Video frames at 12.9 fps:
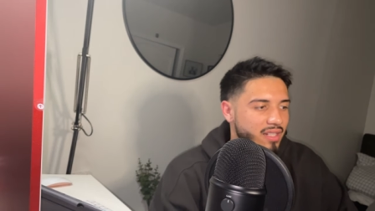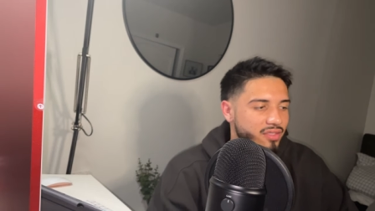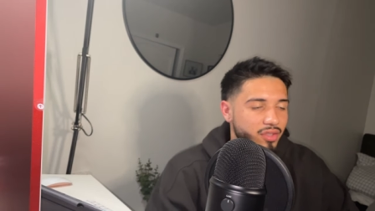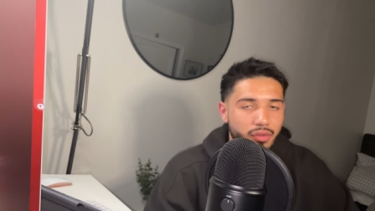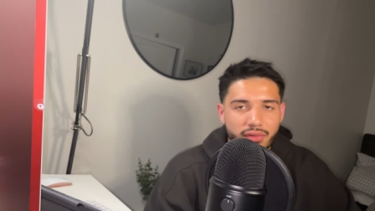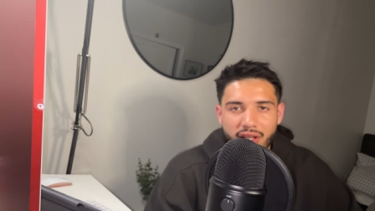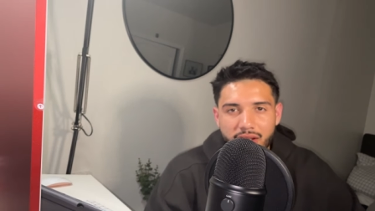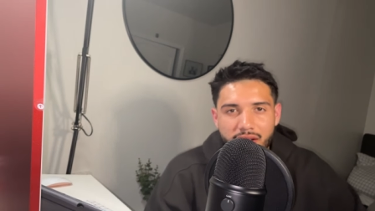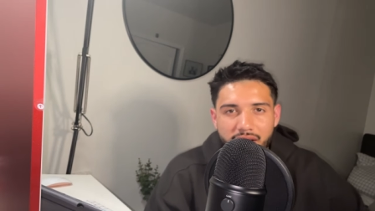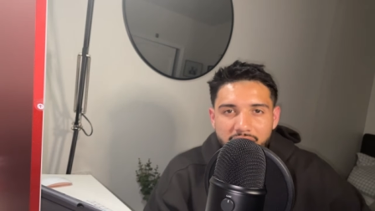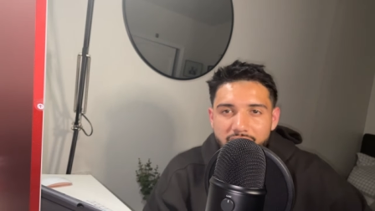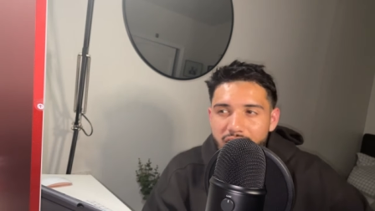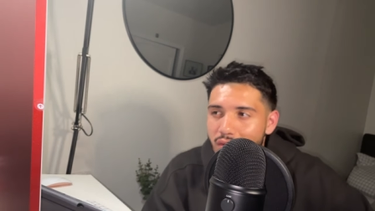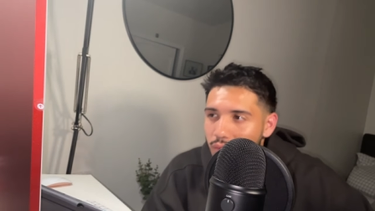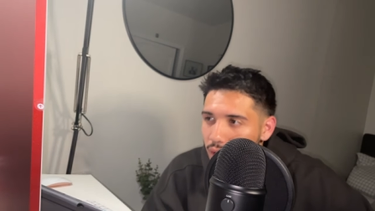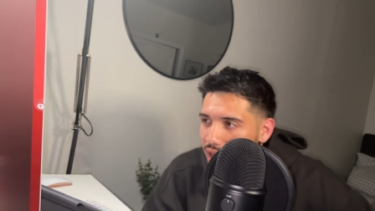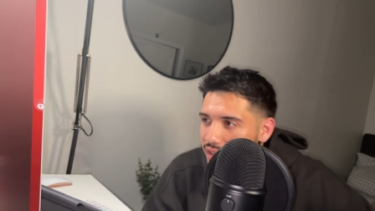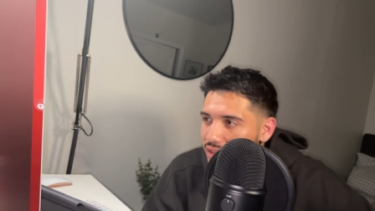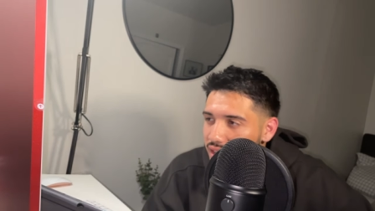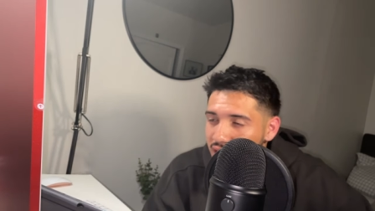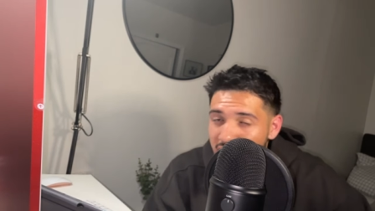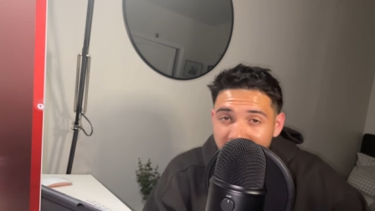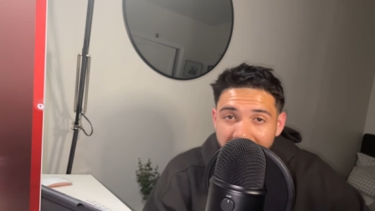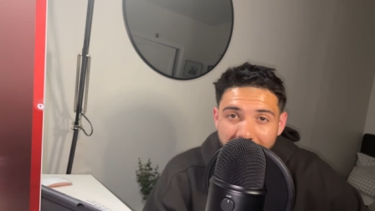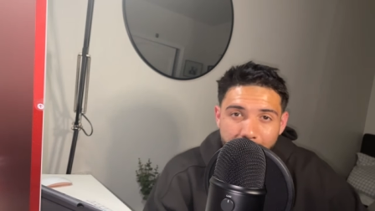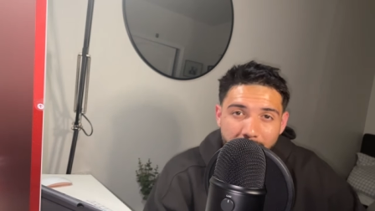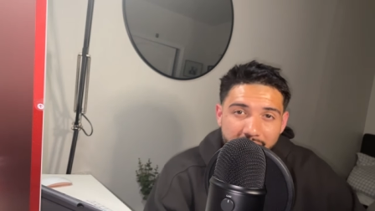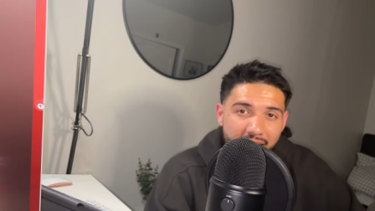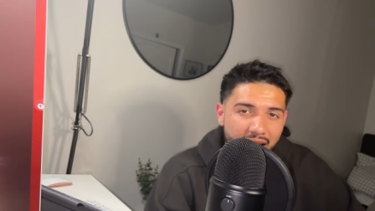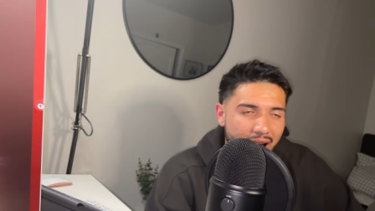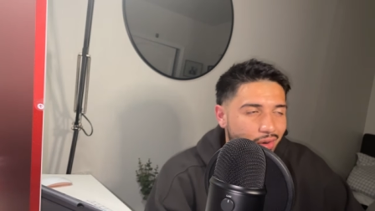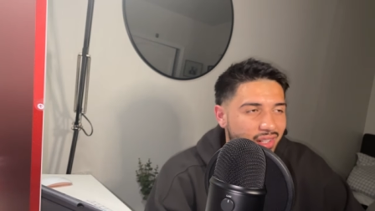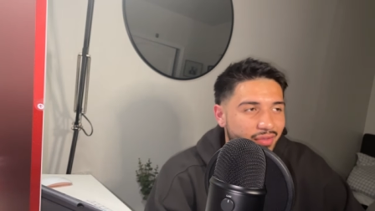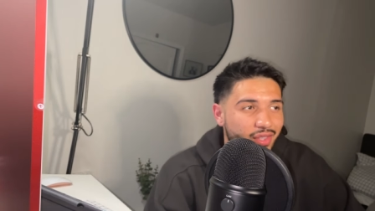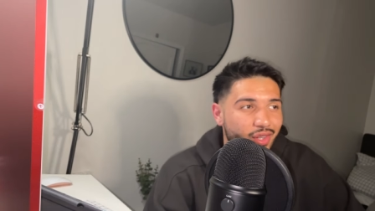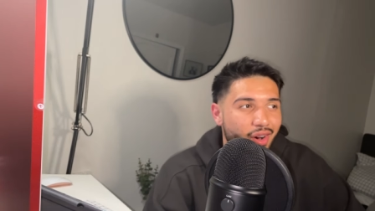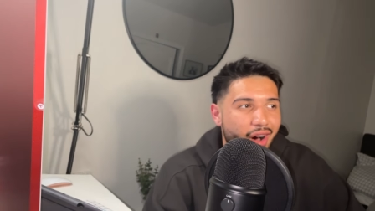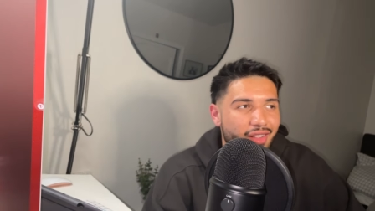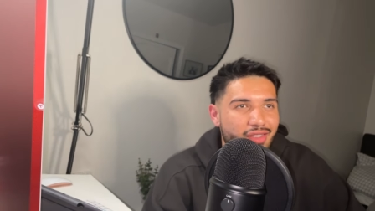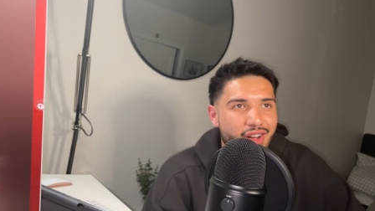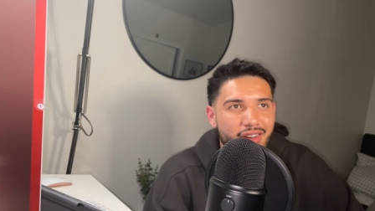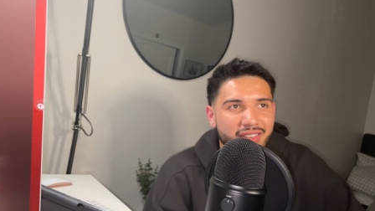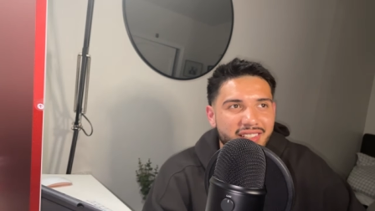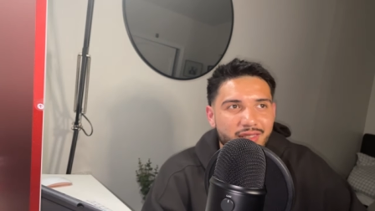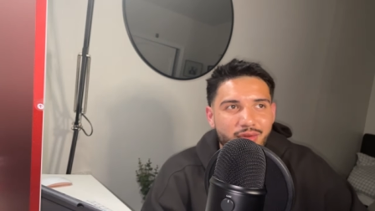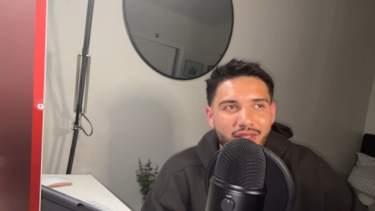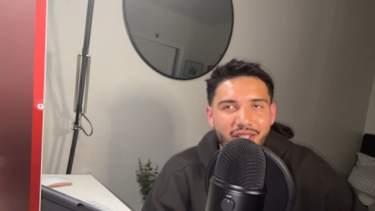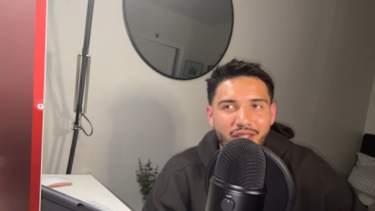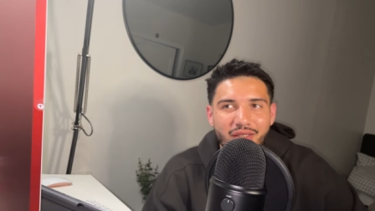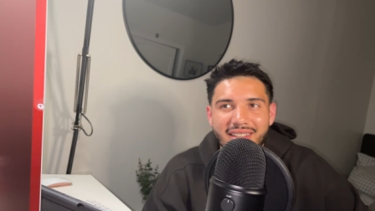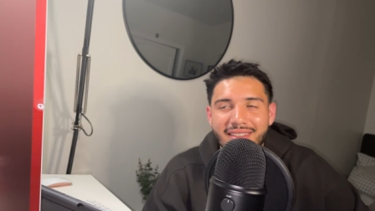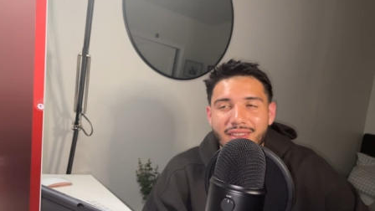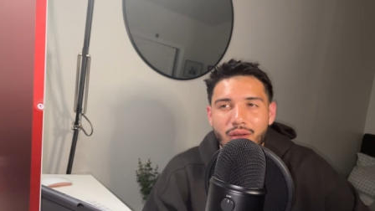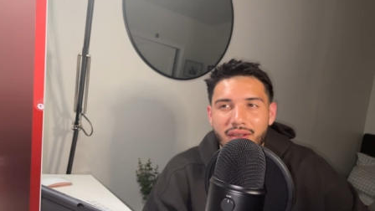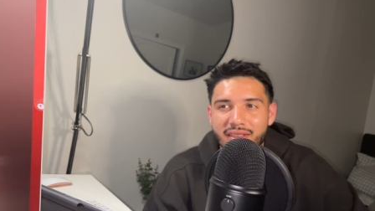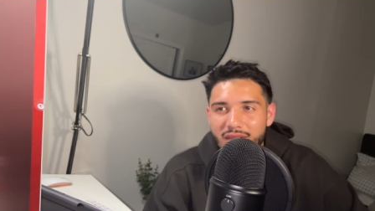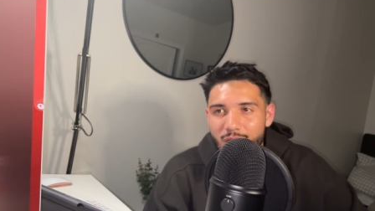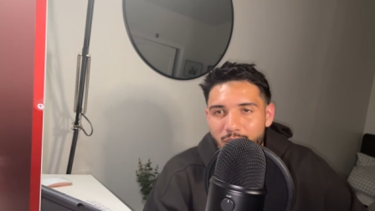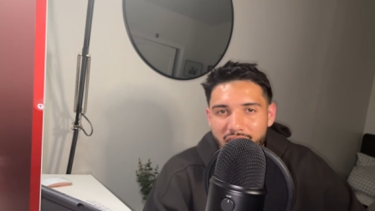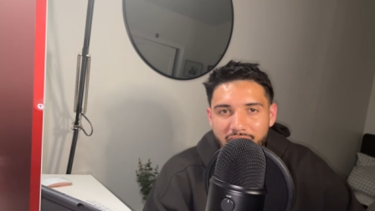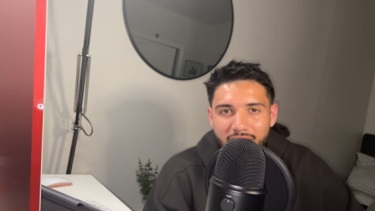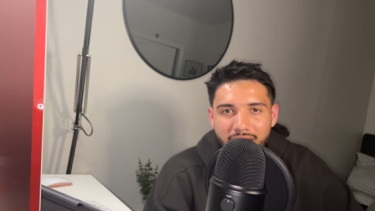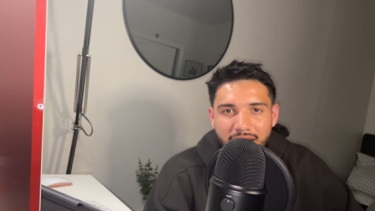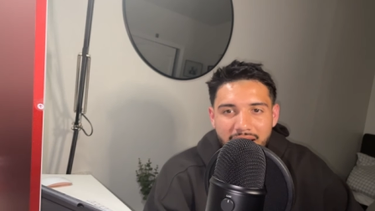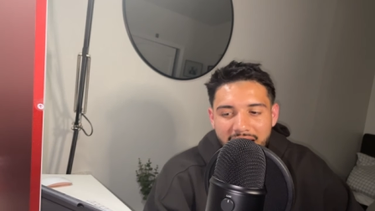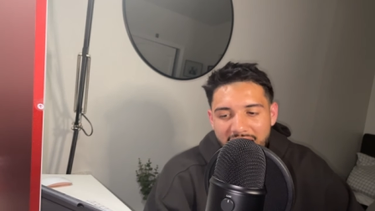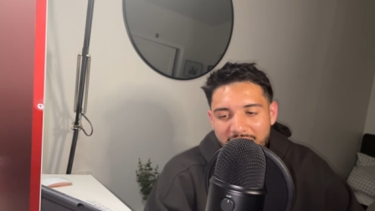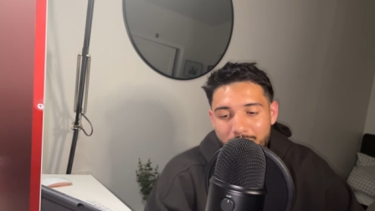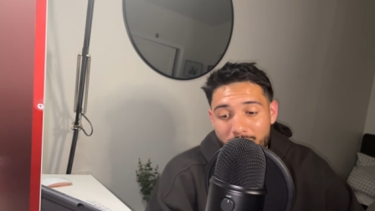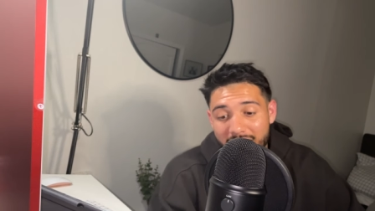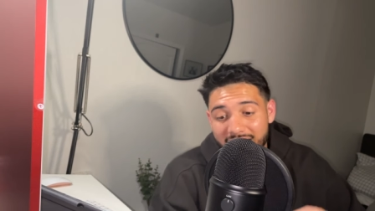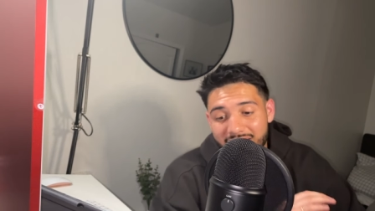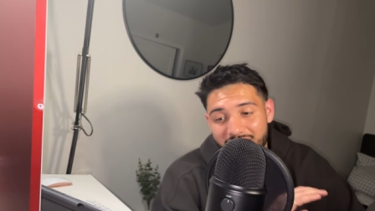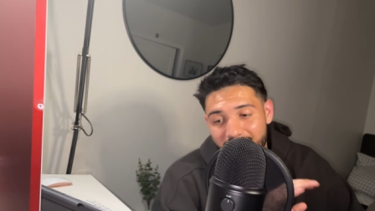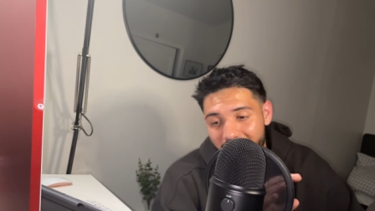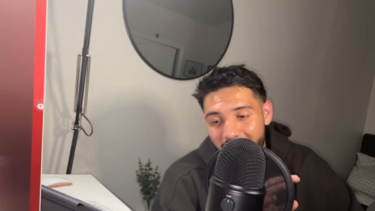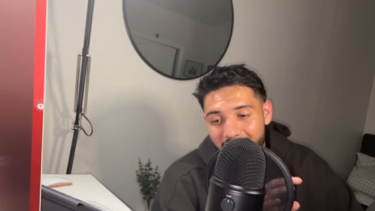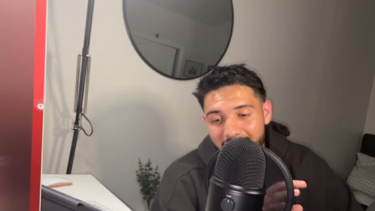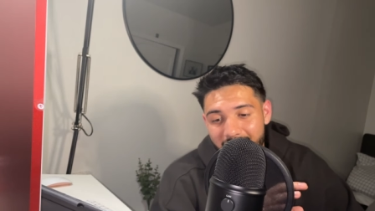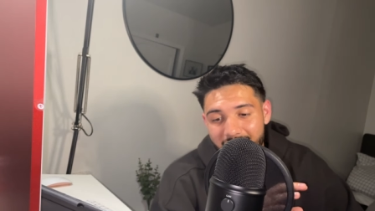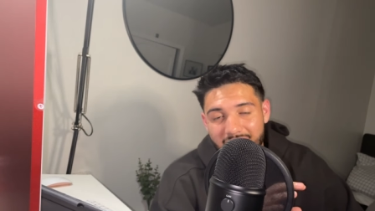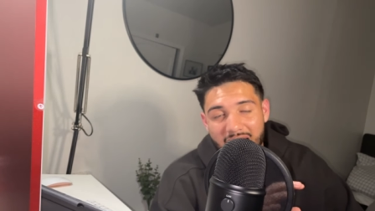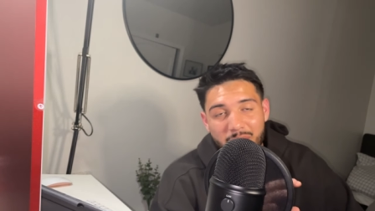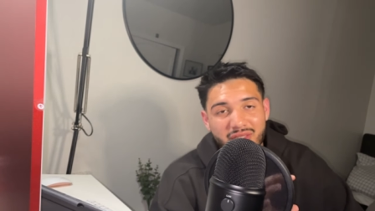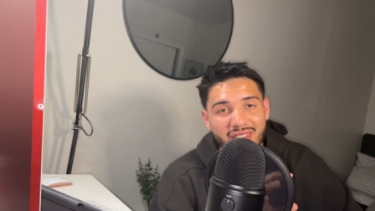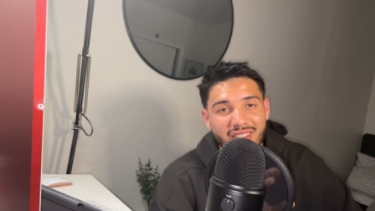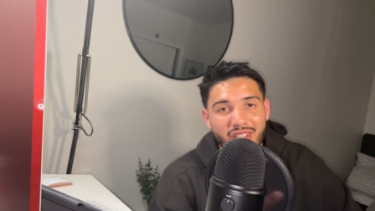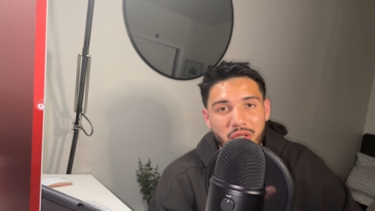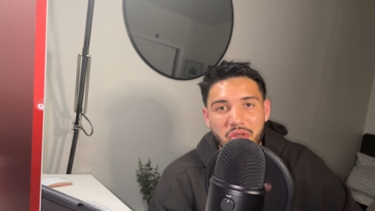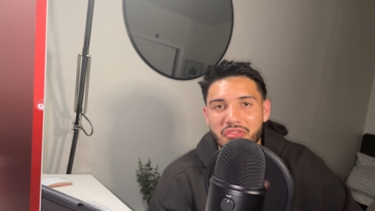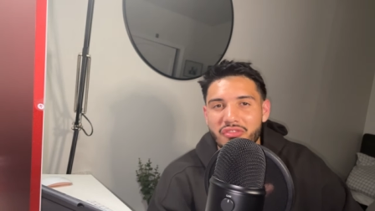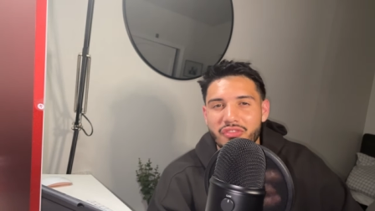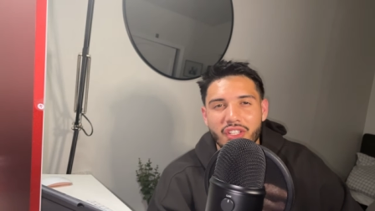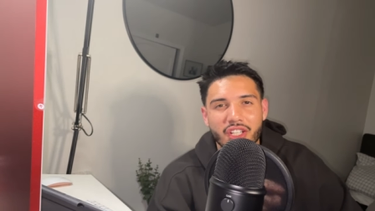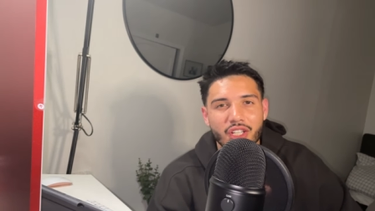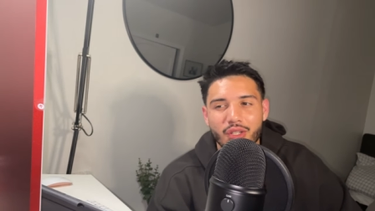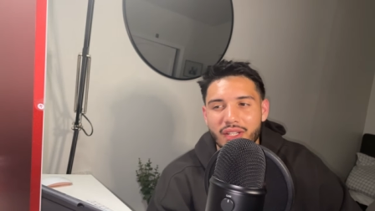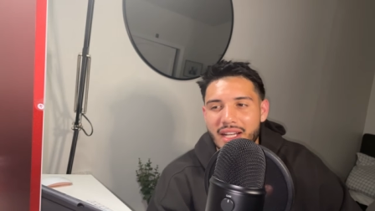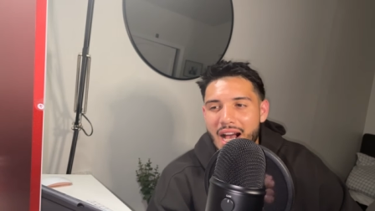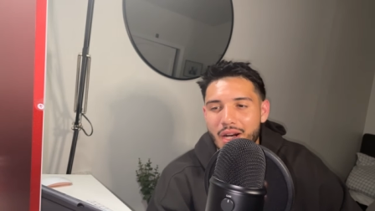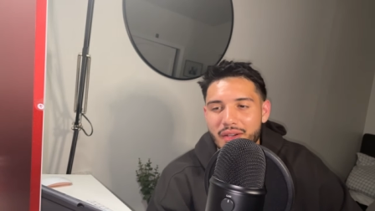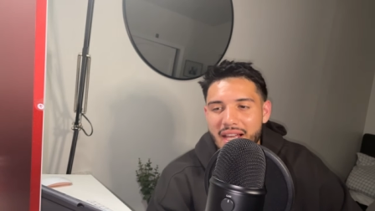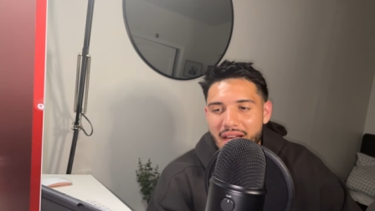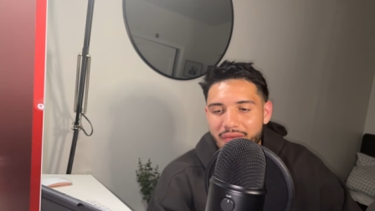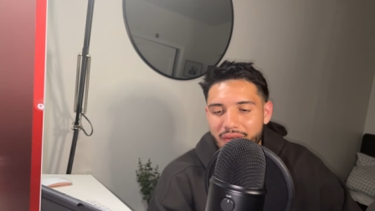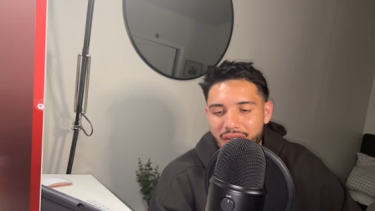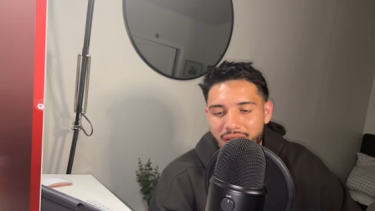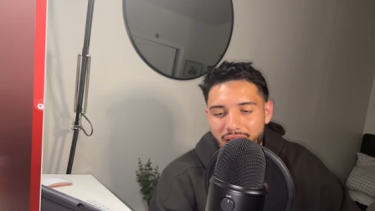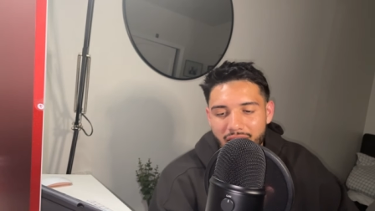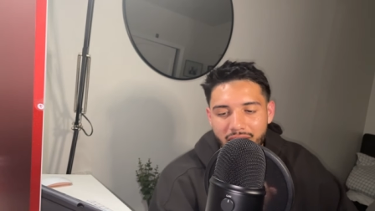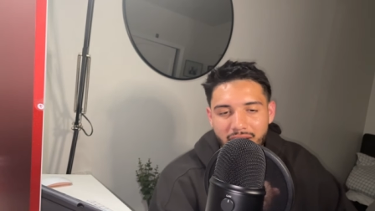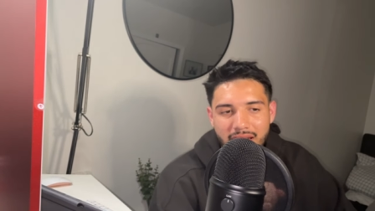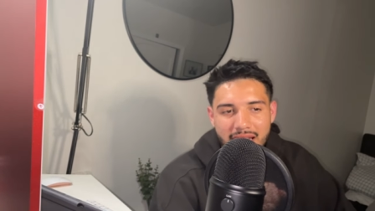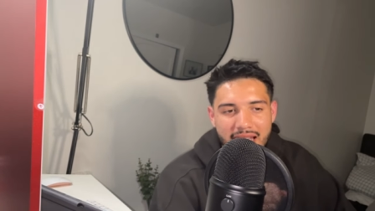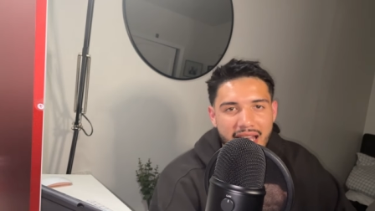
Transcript: So thank you guys for watching. It might not, I don't even know how long this video is going to be. It might suck. I'm still figuring out everything.